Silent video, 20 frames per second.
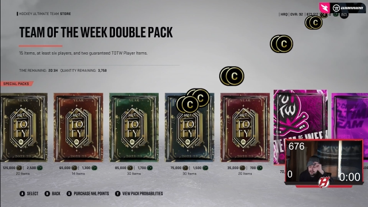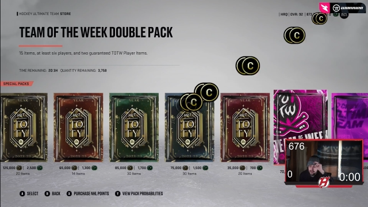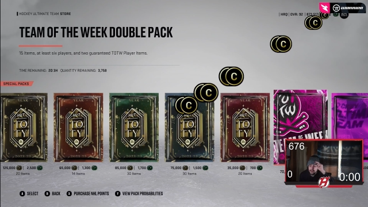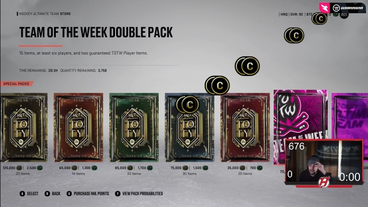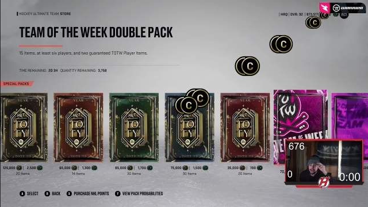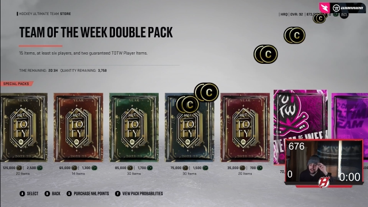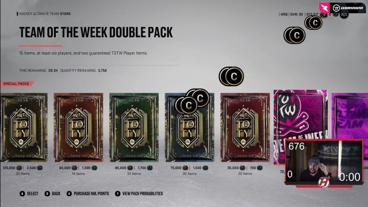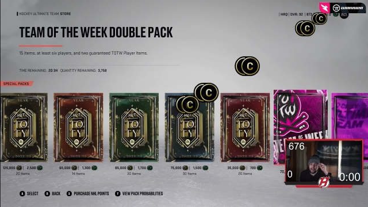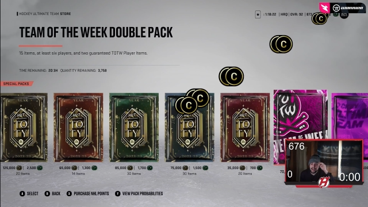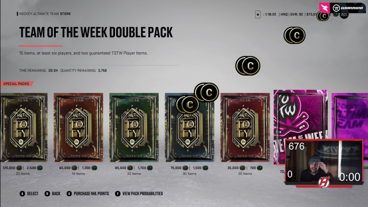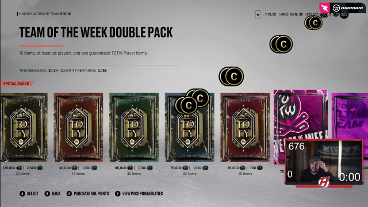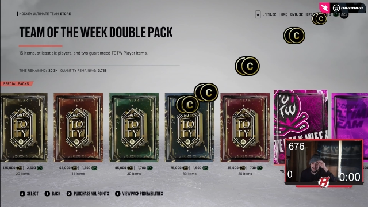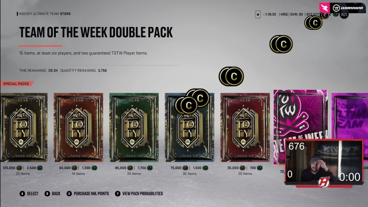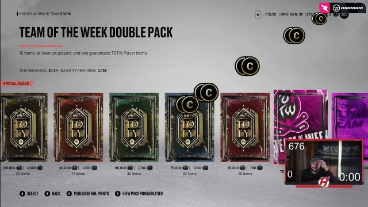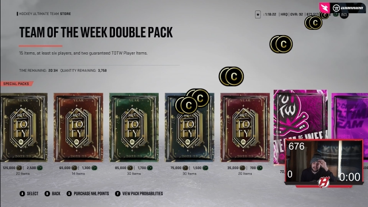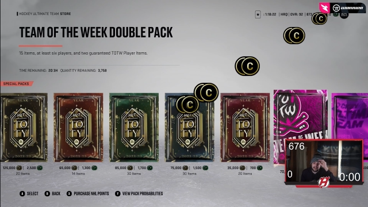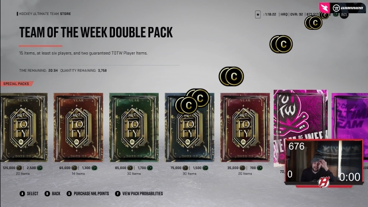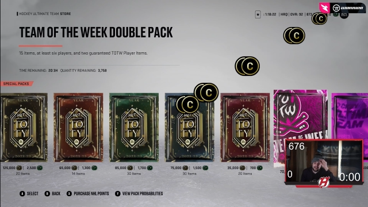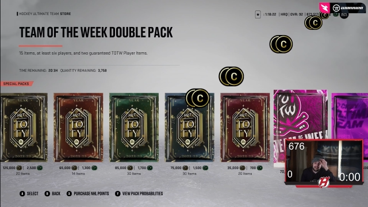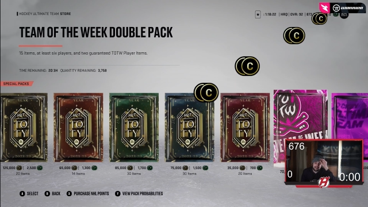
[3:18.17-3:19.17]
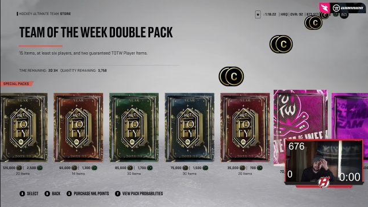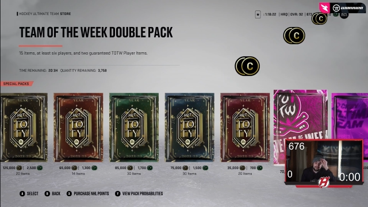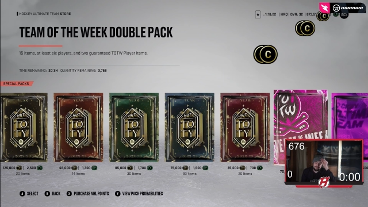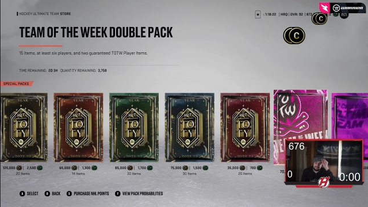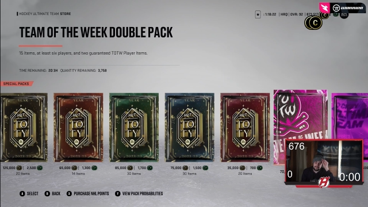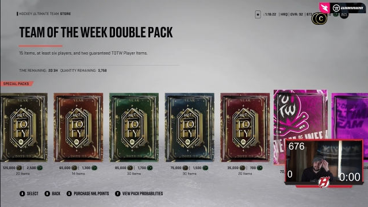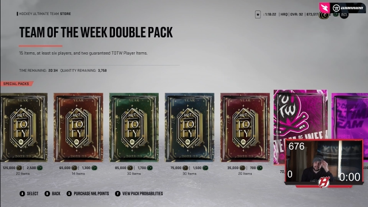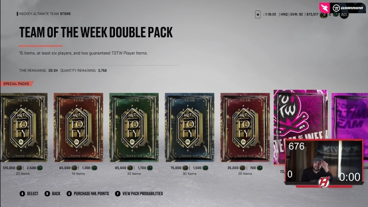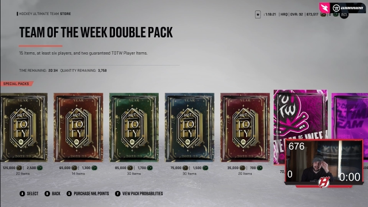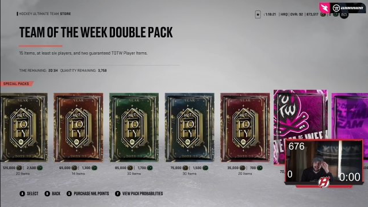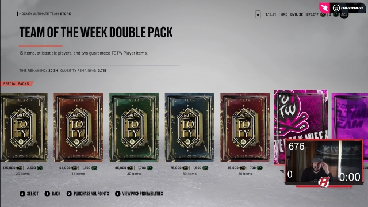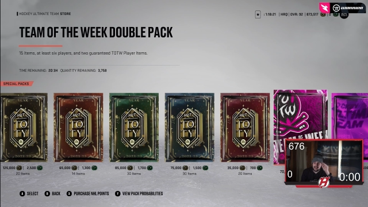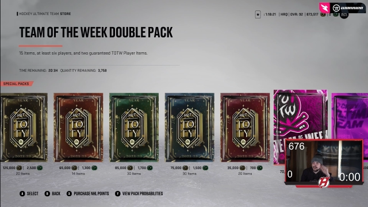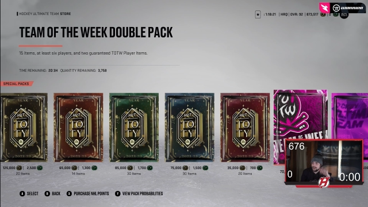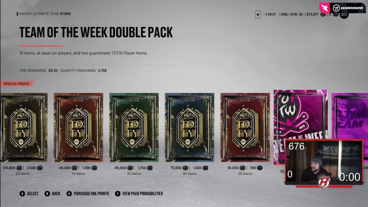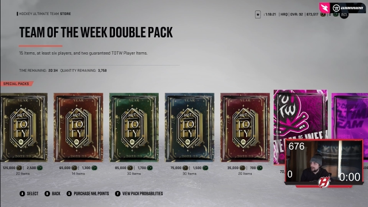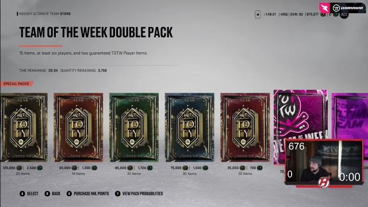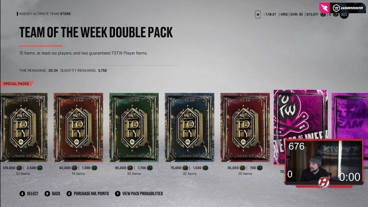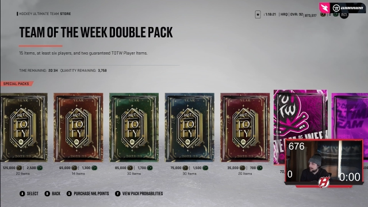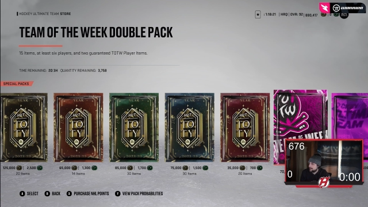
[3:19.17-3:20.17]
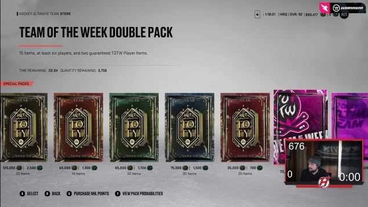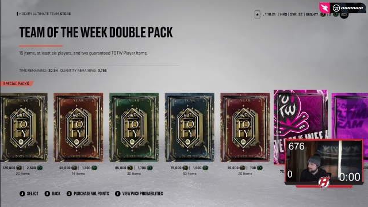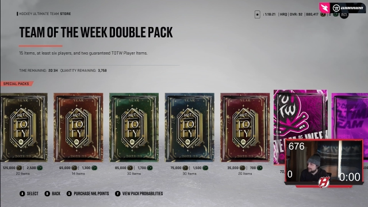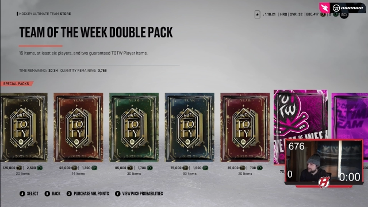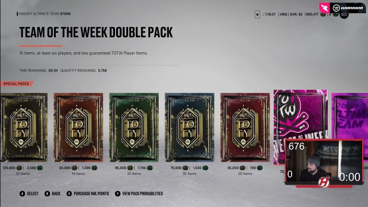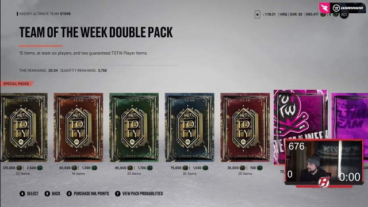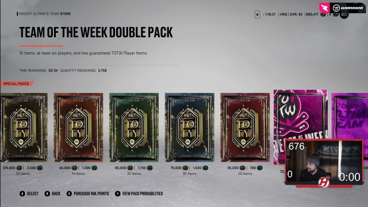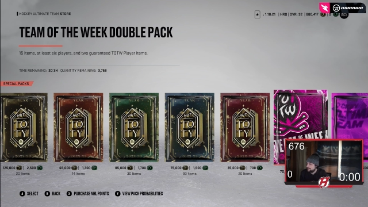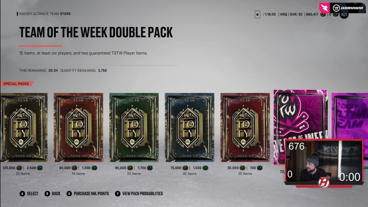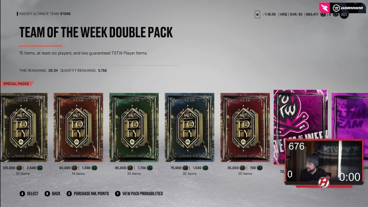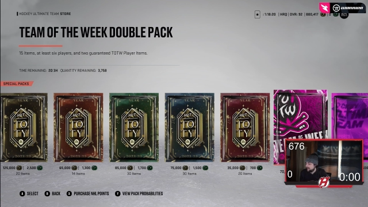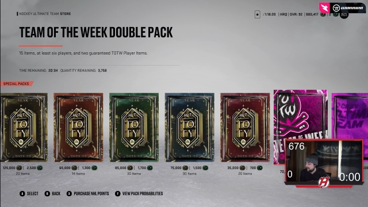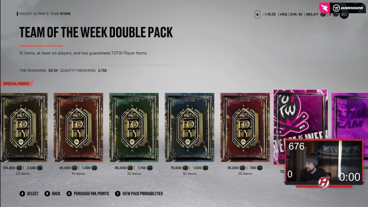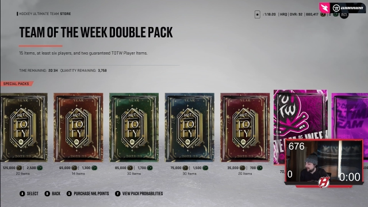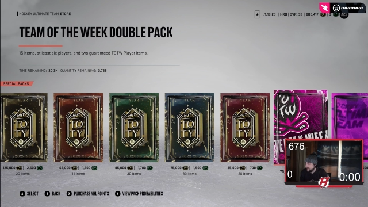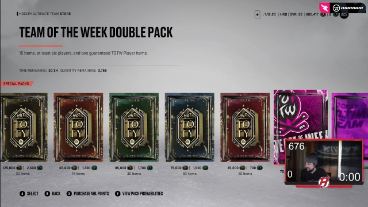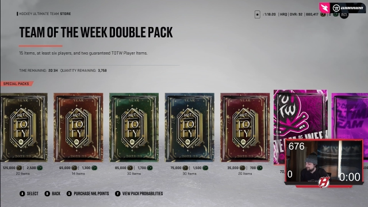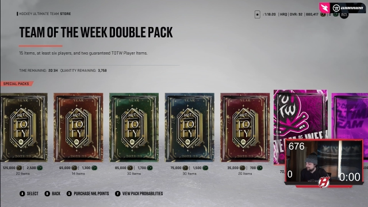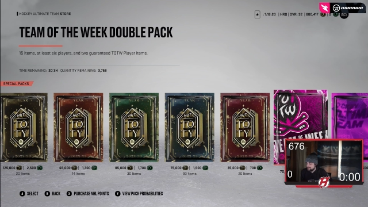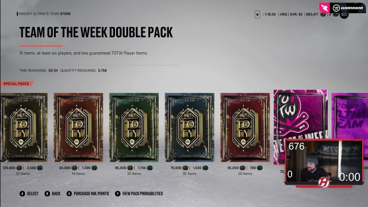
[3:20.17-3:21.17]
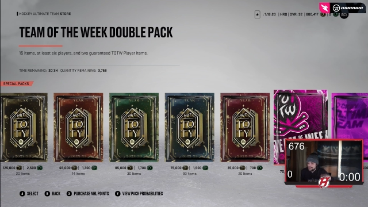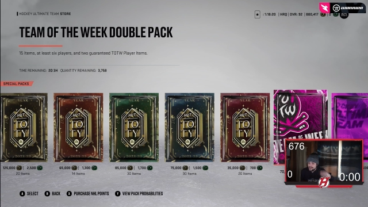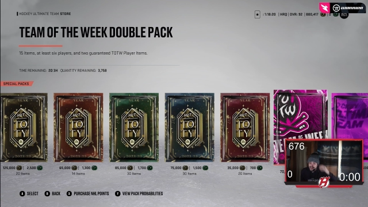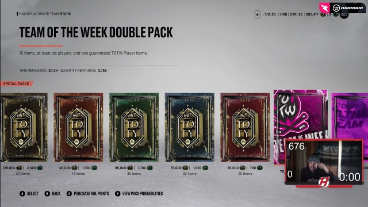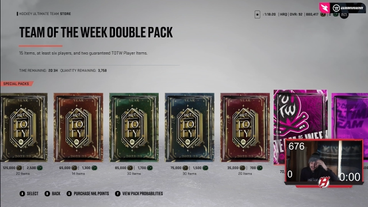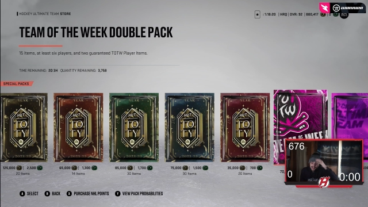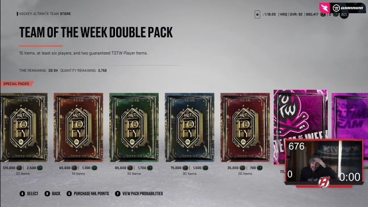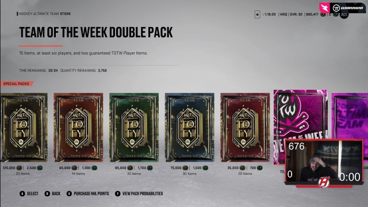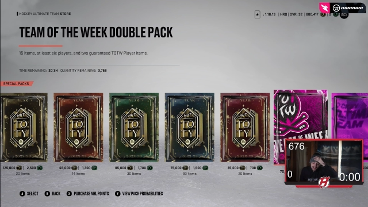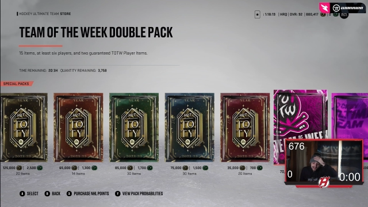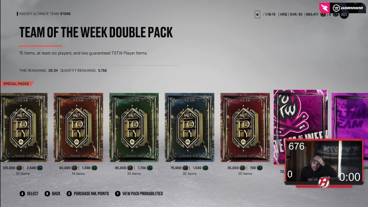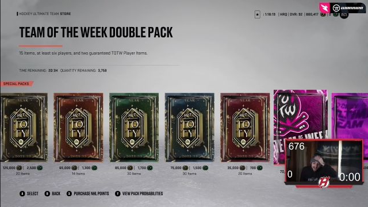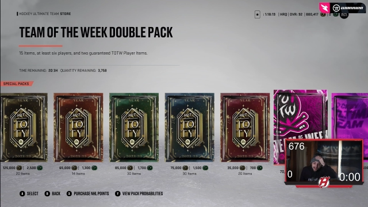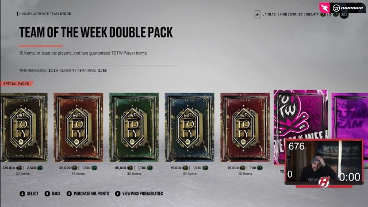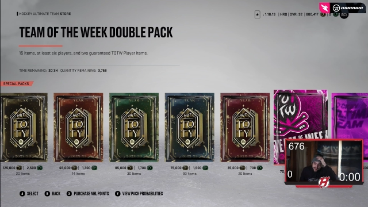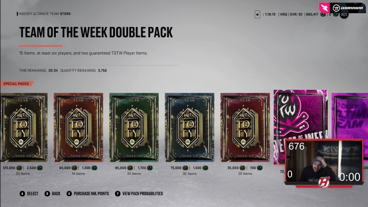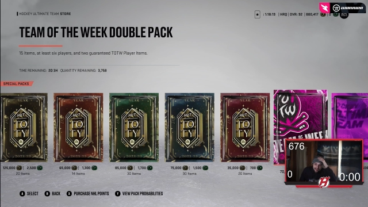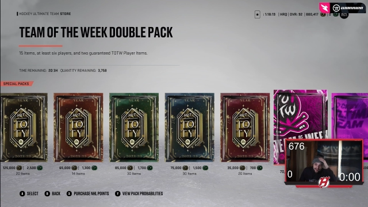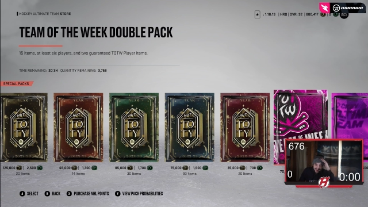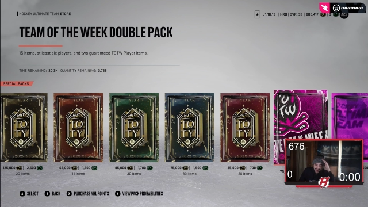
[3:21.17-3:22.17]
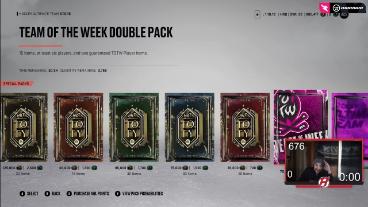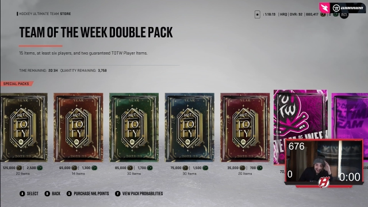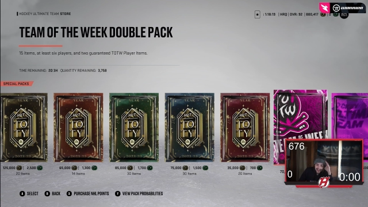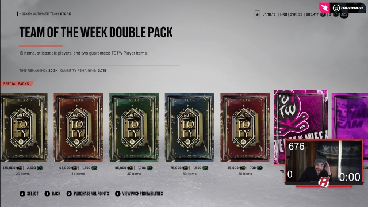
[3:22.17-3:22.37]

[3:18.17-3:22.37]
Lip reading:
Nobody's mouth can be seen.